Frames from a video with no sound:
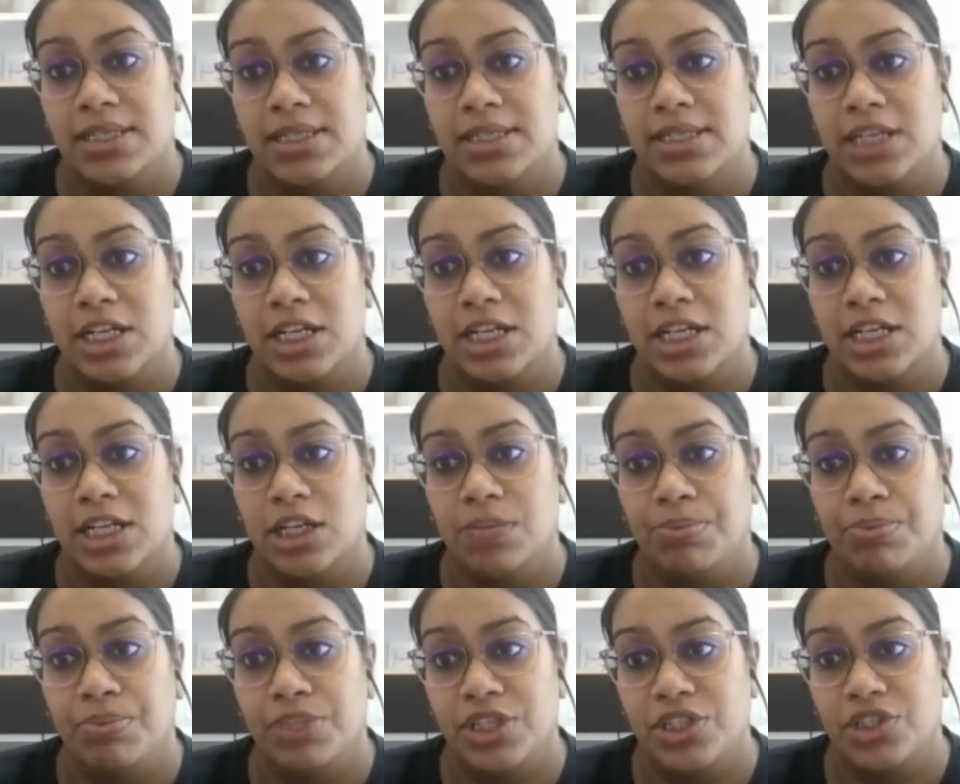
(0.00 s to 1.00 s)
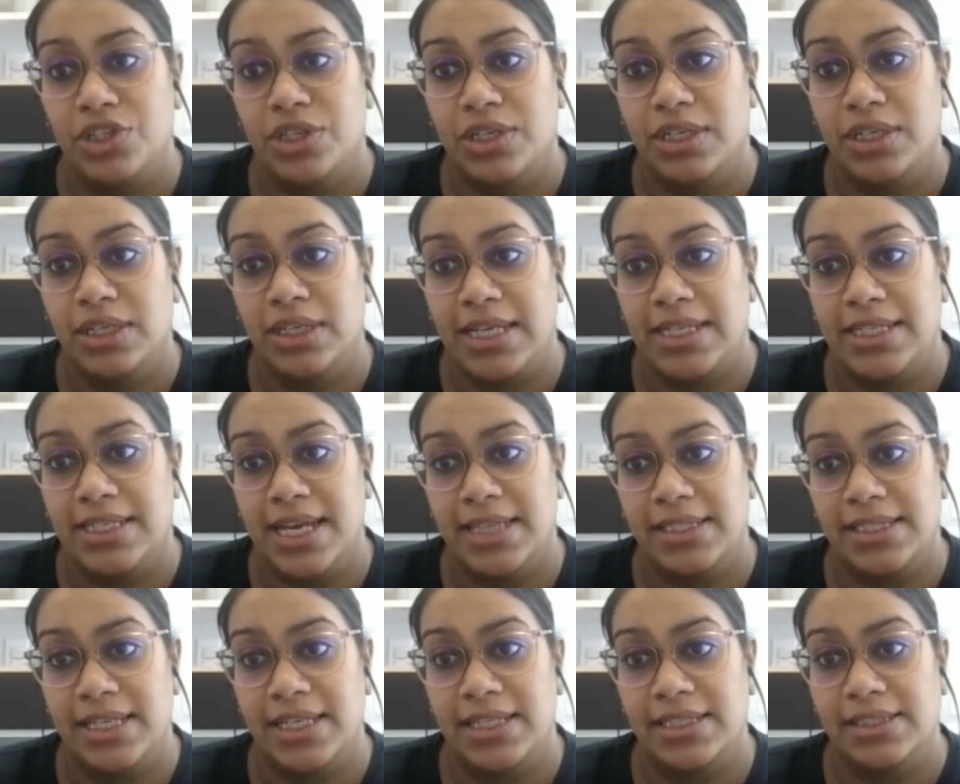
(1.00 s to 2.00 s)
still precision leak
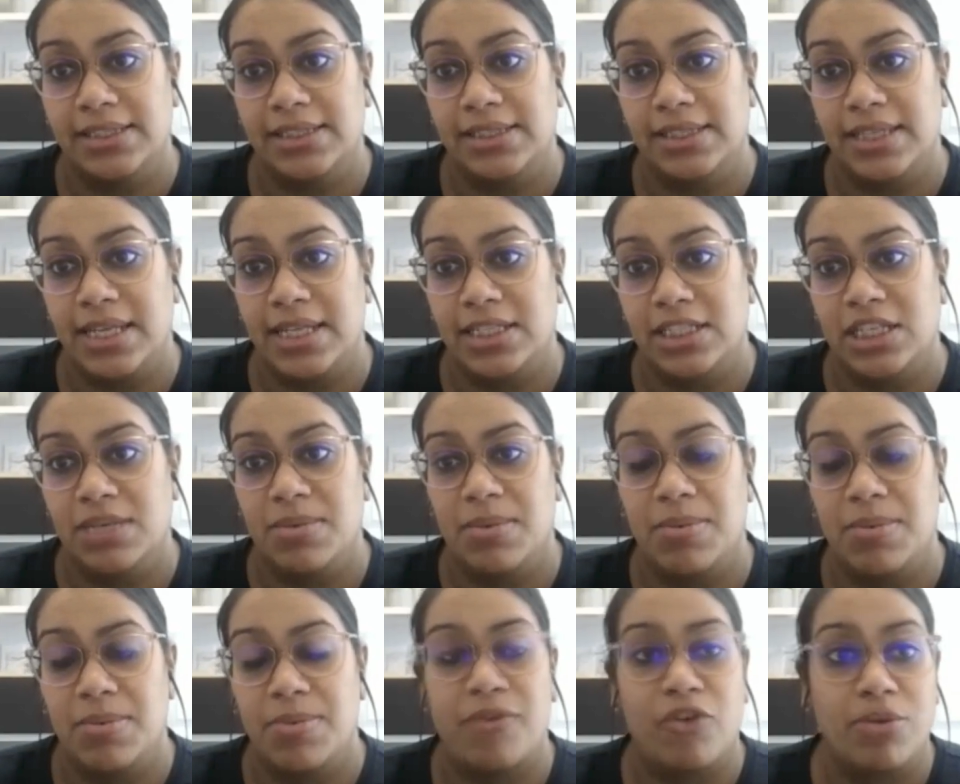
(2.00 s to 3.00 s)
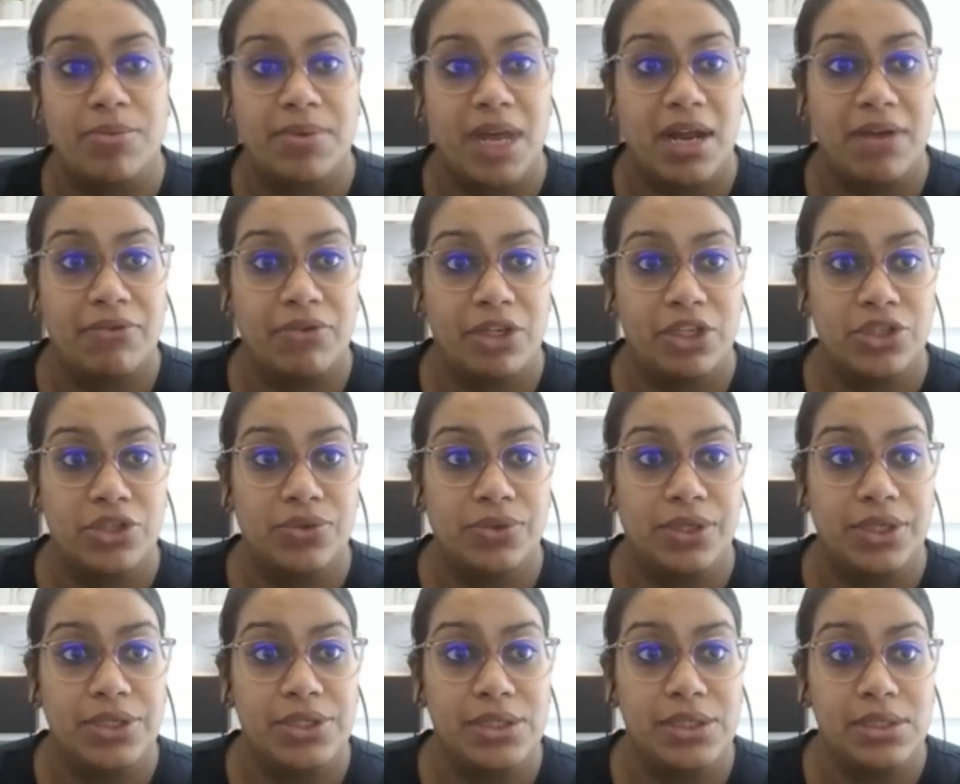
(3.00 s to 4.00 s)
testing needs to be performed every
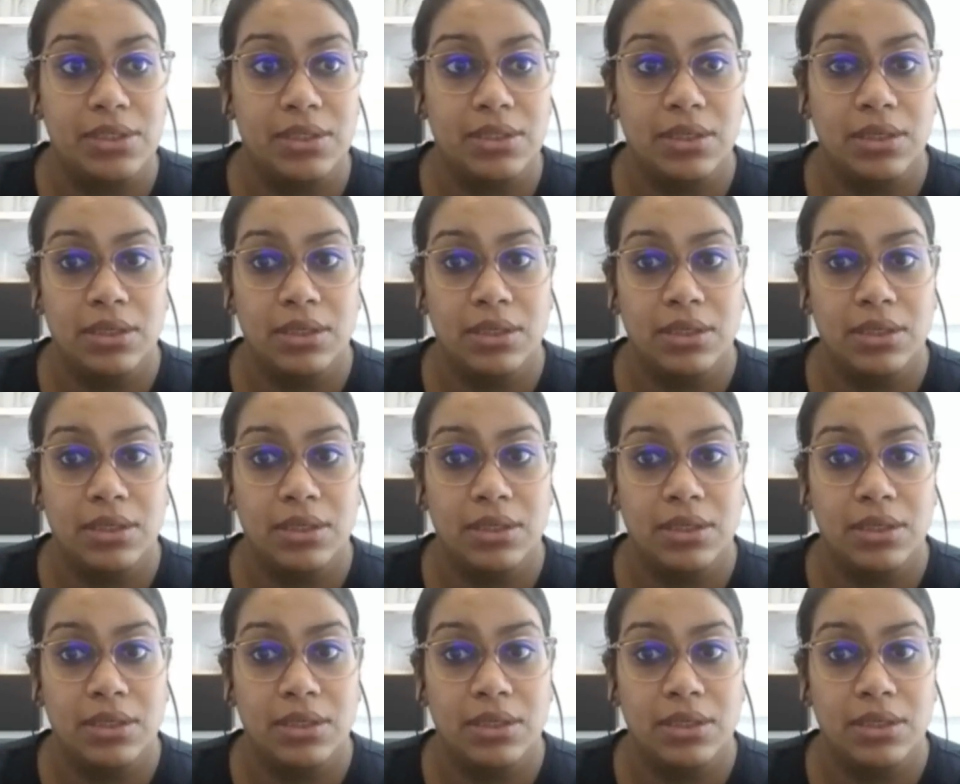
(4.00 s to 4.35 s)
2 years?